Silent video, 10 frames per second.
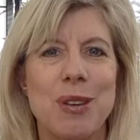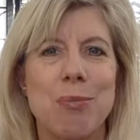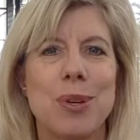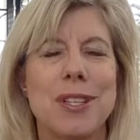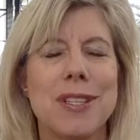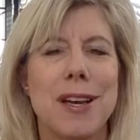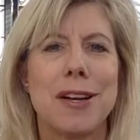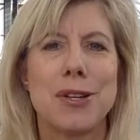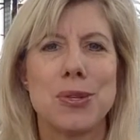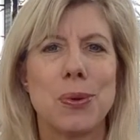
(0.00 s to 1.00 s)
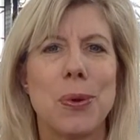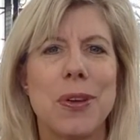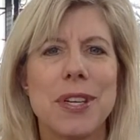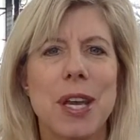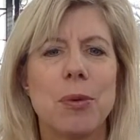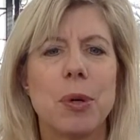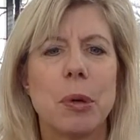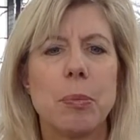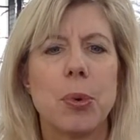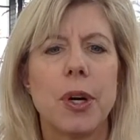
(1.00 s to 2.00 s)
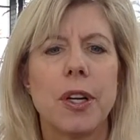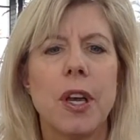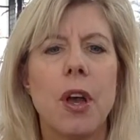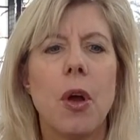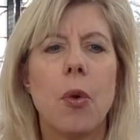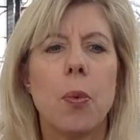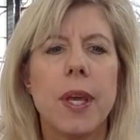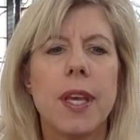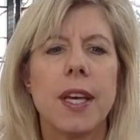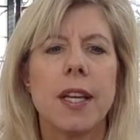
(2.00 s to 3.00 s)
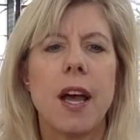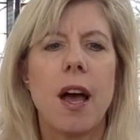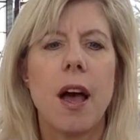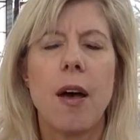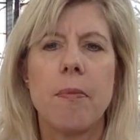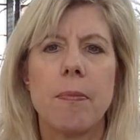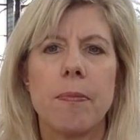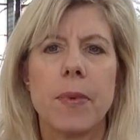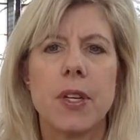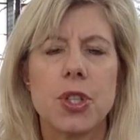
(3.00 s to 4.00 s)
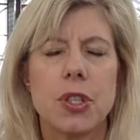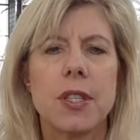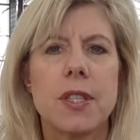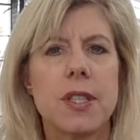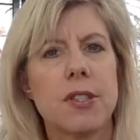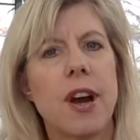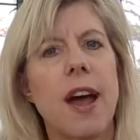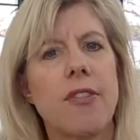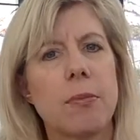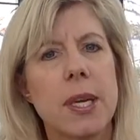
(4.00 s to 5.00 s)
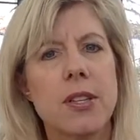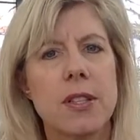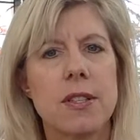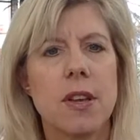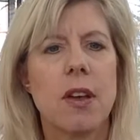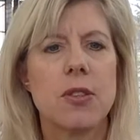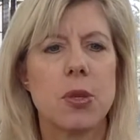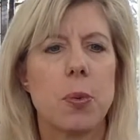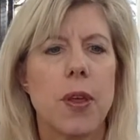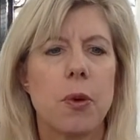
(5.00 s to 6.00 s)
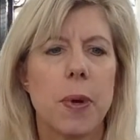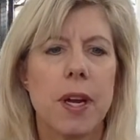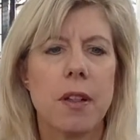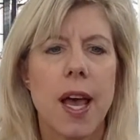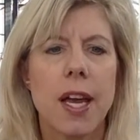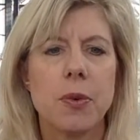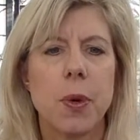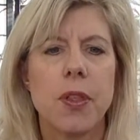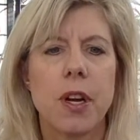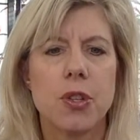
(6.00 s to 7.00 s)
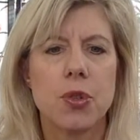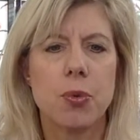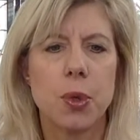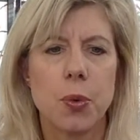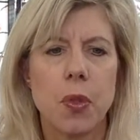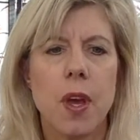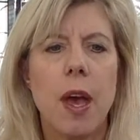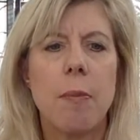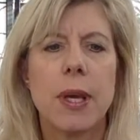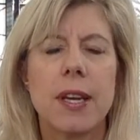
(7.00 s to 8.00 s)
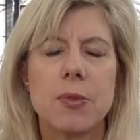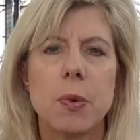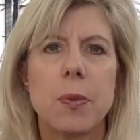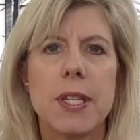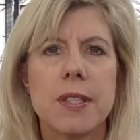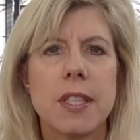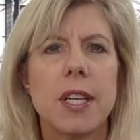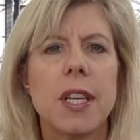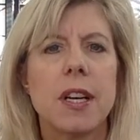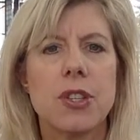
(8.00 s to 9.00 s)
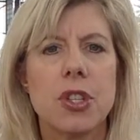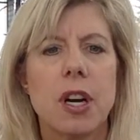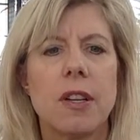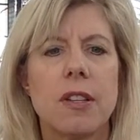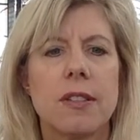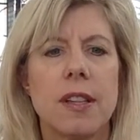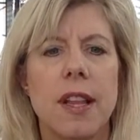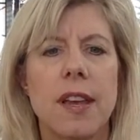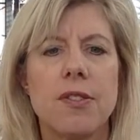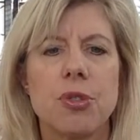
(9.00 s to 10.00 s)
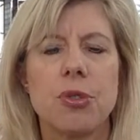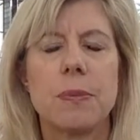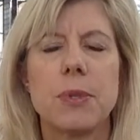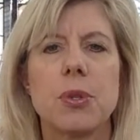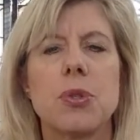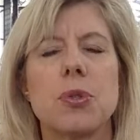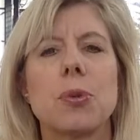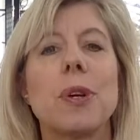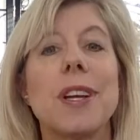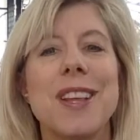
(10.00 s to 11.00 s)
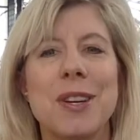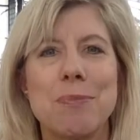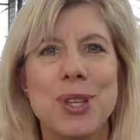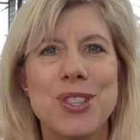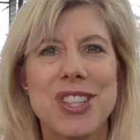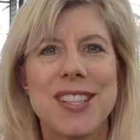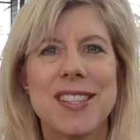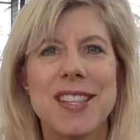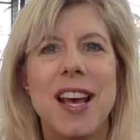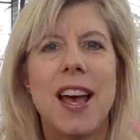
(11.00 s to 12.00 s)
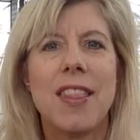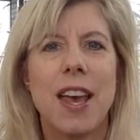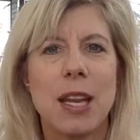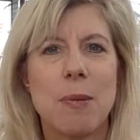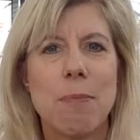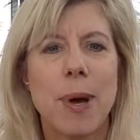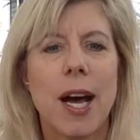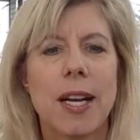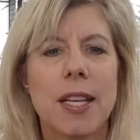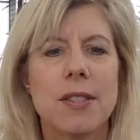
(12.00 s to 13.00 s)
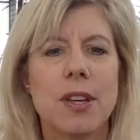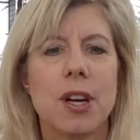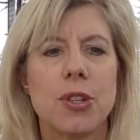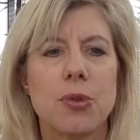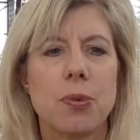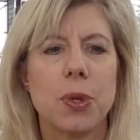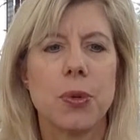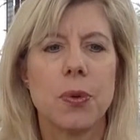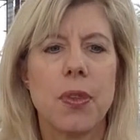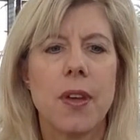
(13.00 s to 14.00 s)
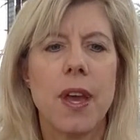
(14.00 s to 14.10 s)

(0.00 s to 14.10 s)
imprint on our soul the day we were born, we get assurances or affirmations as to whether we are aligned with our truth. Because when we study our chart, there's a life script or story that emerges that embodies our truth.